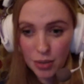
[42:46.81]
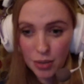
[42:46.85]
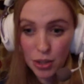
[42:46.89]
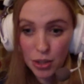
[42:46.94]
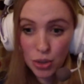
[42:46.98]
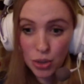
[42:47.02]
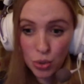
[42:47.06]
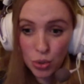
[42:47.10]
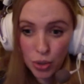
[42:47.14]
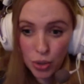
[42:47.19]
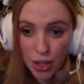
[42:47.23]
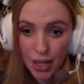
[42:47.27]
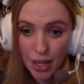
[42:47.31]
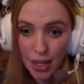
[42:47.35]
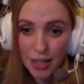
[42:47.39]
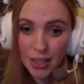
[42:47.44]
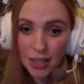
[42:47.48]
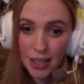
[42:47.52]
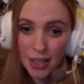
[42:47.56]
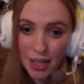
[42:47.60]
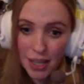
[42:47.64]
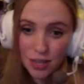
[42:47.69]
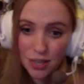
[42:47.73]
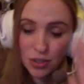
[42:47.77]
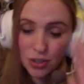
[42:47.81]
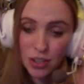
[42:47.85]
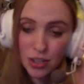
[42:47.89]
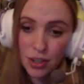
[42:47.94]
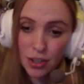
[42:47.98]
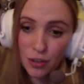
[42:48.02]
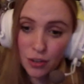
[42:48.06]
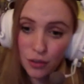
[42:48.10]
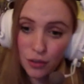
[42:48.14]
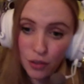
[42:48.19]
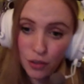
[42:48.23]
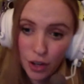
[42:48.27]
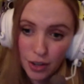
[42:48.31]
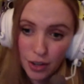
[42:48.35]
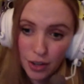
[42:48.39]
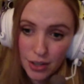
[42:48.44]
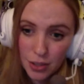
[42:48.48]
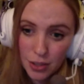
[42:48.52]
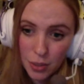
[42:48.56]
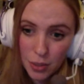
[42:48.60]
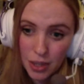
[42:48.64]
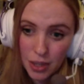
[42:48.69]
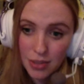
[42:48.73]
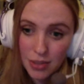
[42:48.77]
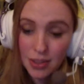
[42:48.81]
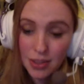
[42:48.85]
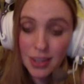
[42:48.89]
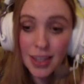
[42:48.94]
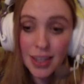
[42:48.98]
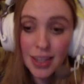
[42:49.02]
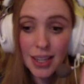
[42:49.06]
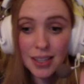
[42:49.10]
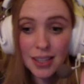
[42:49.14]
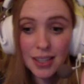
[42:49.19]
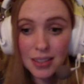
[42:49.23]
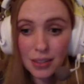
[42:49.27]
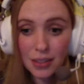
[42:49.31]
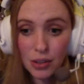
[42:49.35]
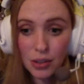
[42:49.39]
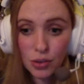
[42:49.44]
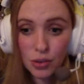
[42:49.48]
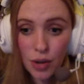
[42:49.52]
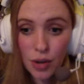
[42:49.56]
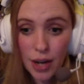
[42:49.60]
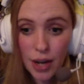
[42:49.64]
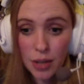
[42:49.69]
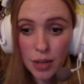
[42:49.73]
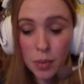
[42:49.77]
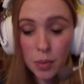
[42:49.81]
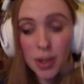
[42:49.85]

Troy and the guests are sitting far this way so that they can still interact.